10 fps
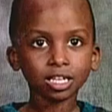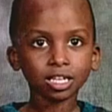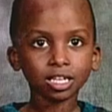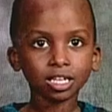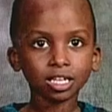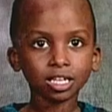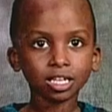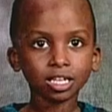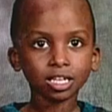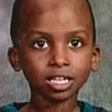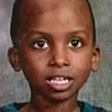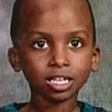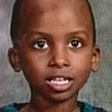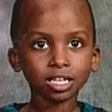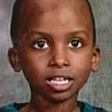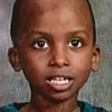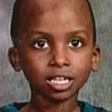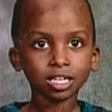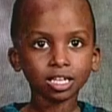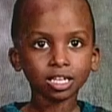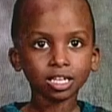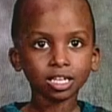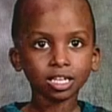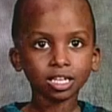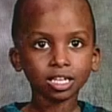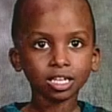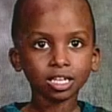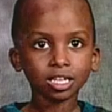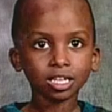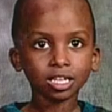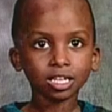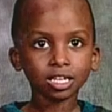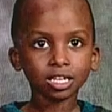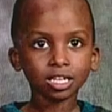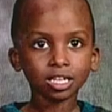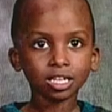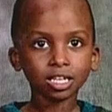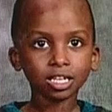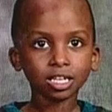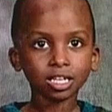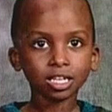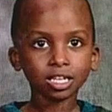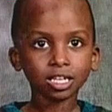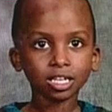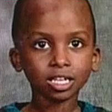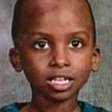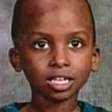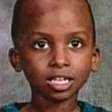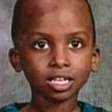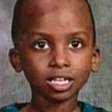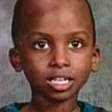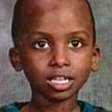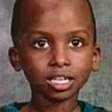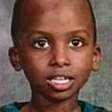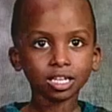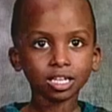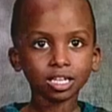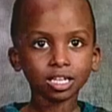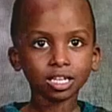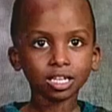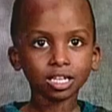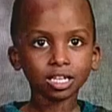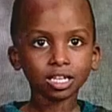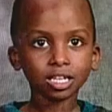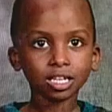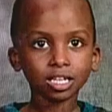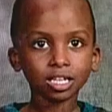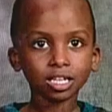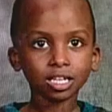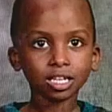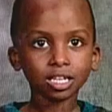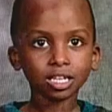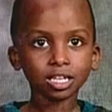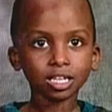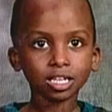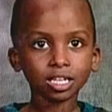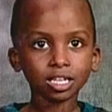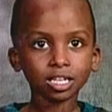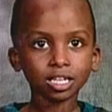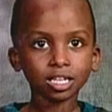(silent)